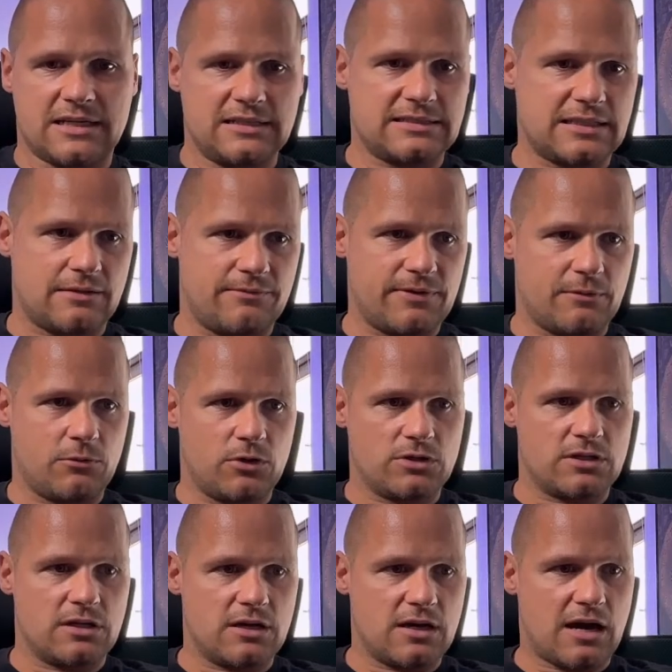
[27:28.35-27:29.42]
is something what
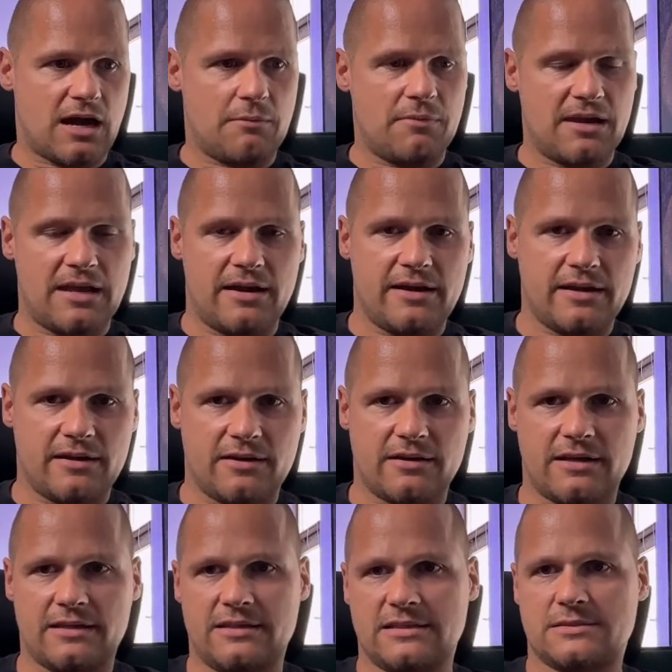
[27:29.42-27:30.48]
I'm learning
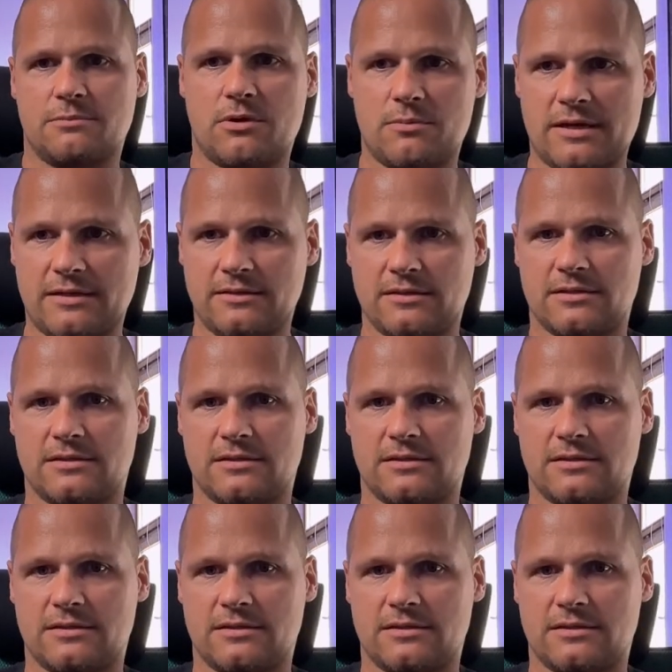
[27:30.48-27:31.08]
at this moment,